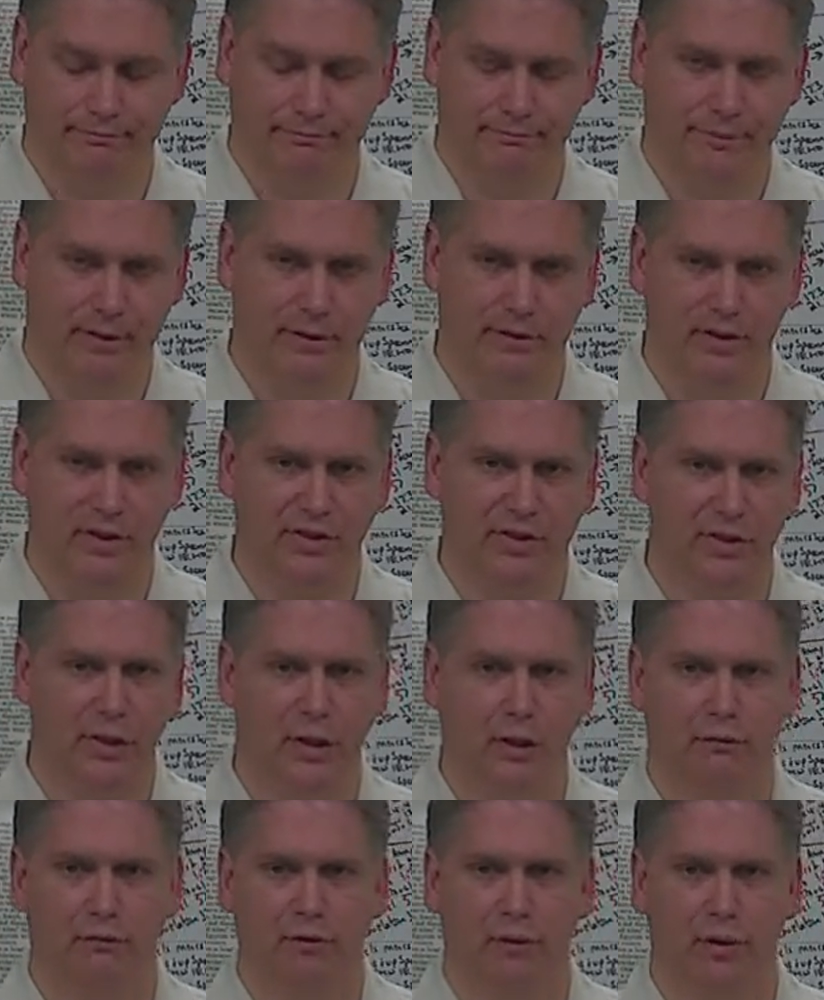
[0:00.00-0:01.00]
there's nothing to
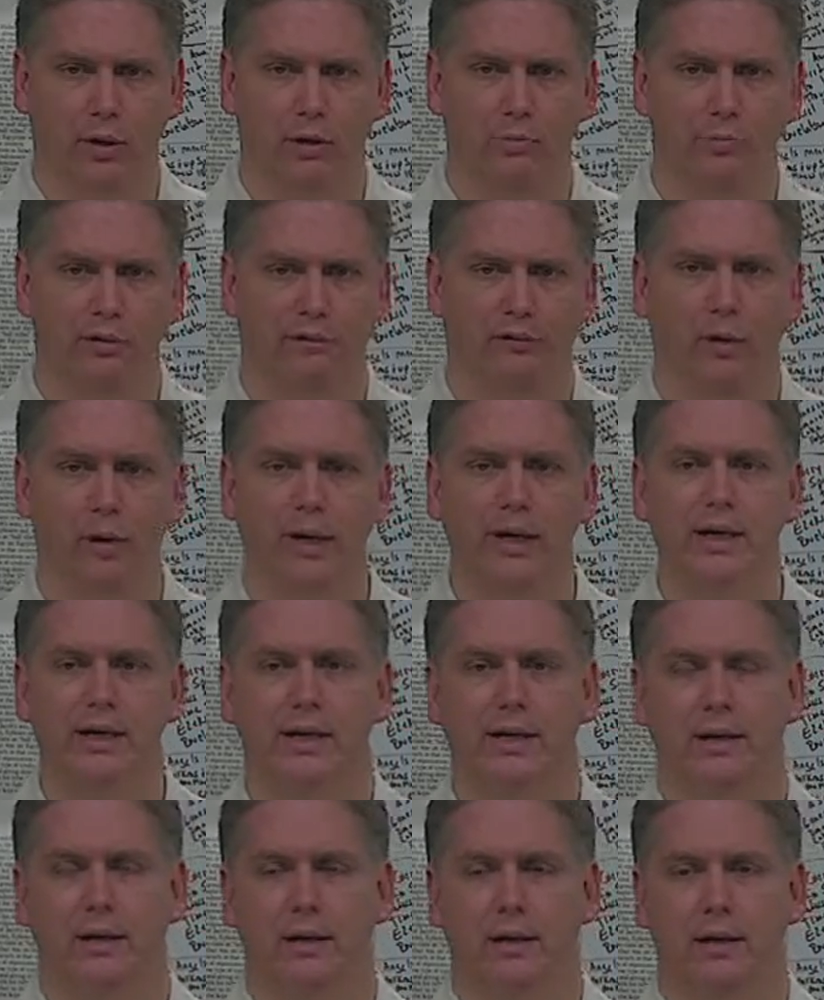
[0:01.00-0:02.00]
look for before it.
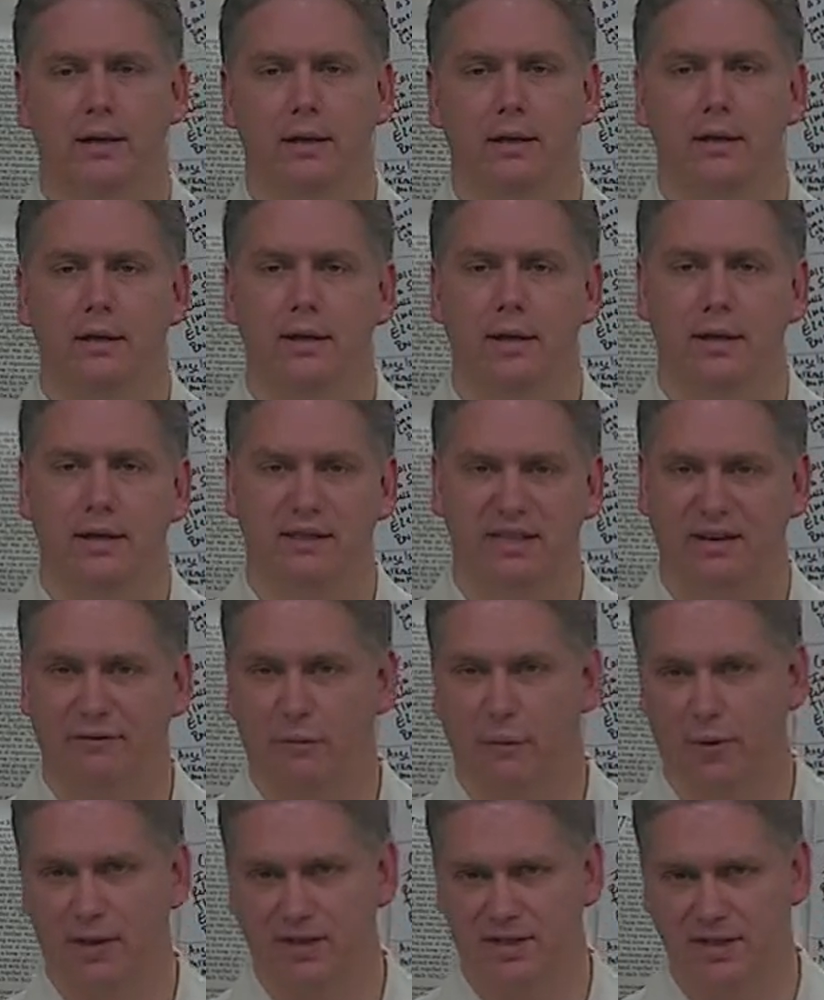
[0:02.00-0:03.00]
Except for
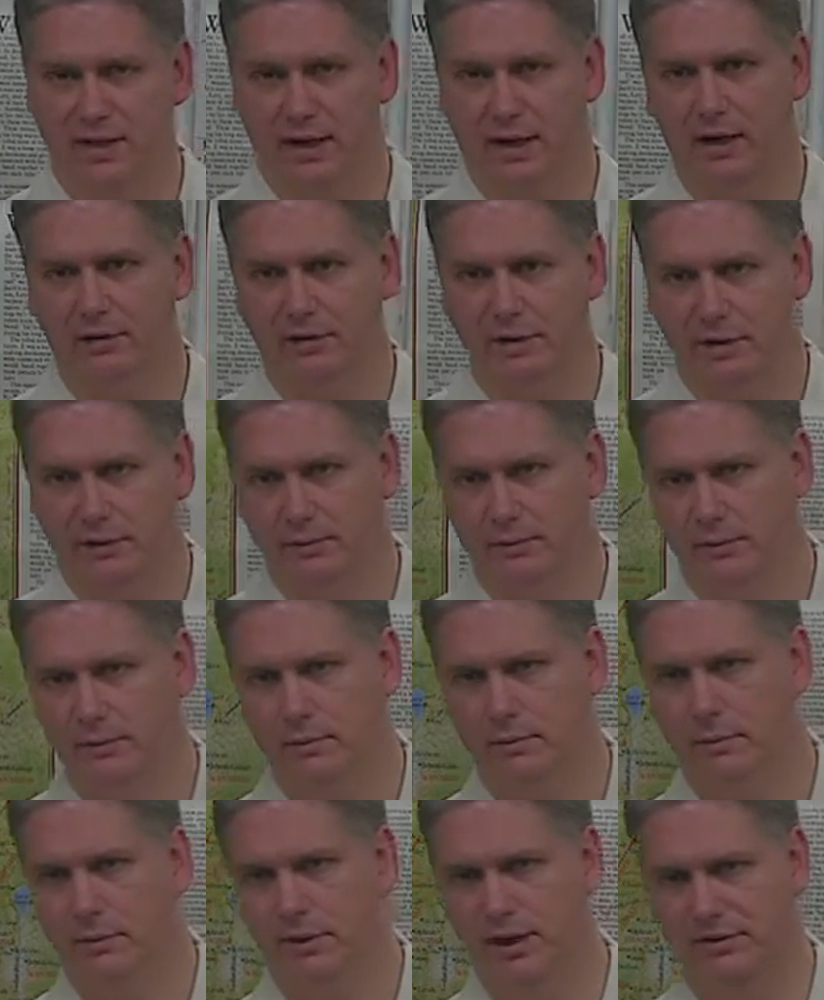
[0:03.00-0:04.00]
when it's there, then
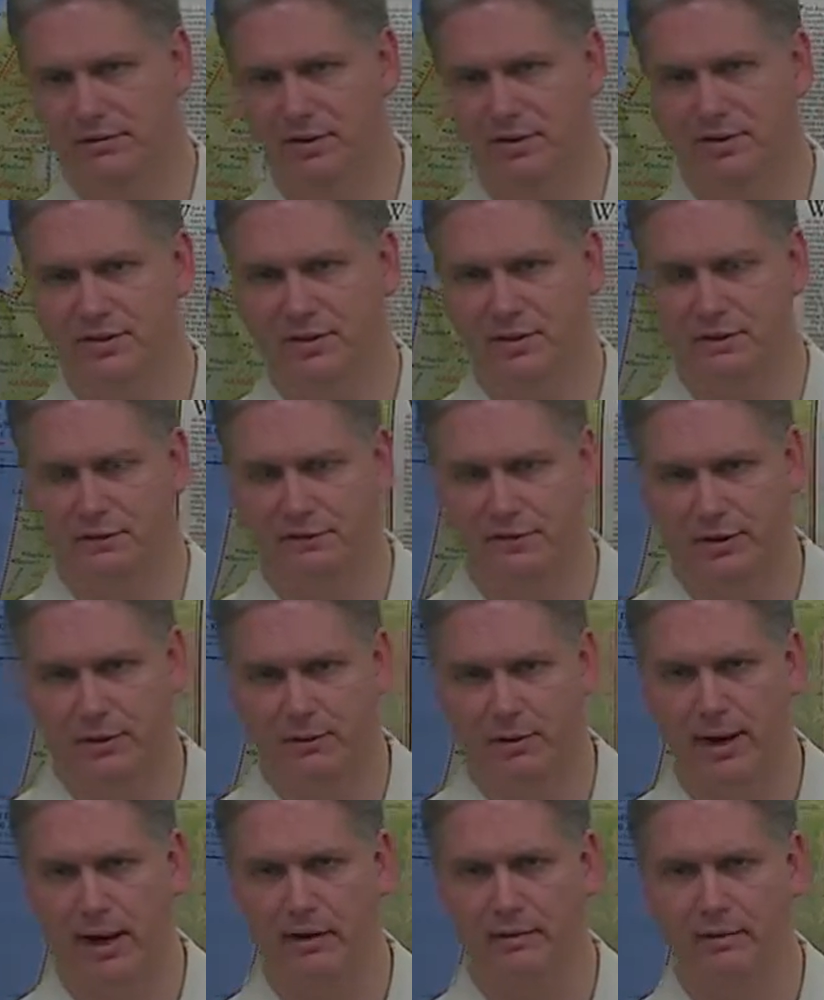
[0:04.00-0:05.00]
you have to, to figure
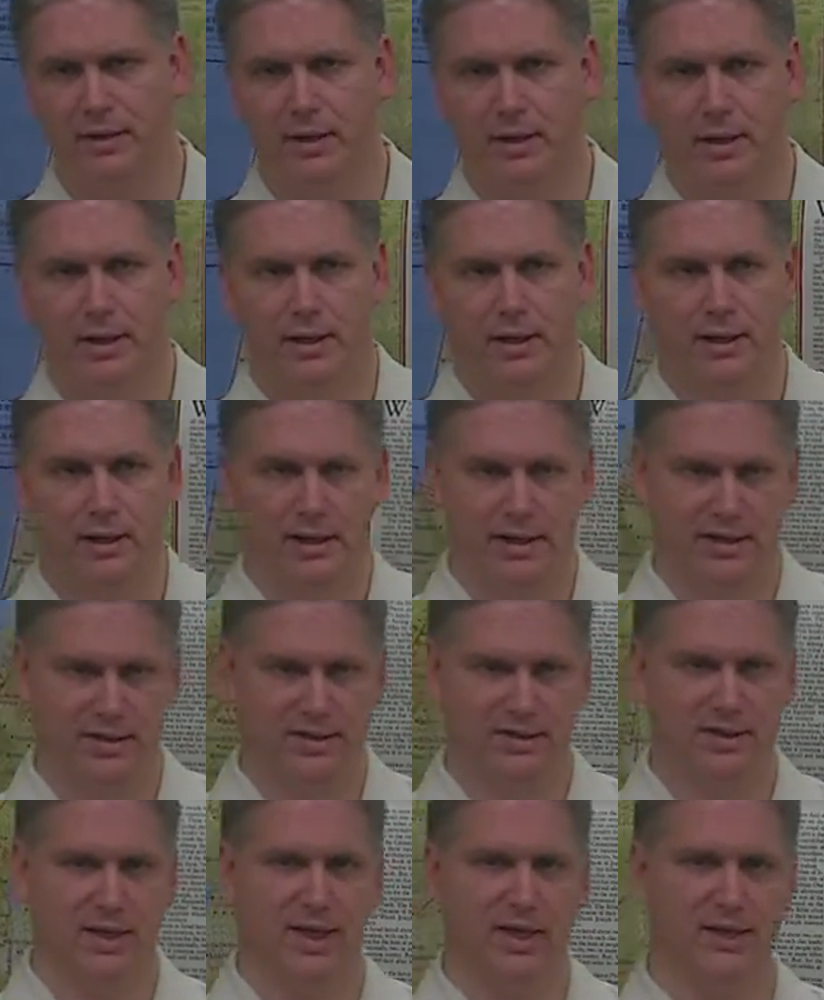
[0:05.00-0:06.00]
out, in
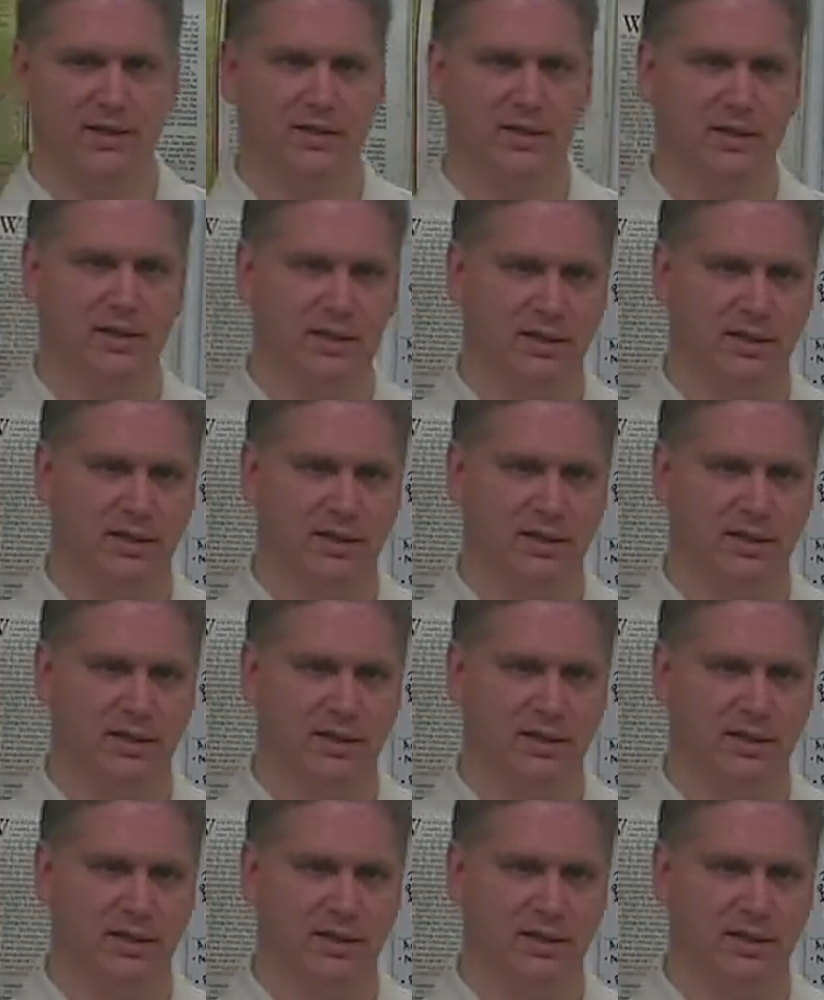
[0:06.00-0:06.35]
this case, is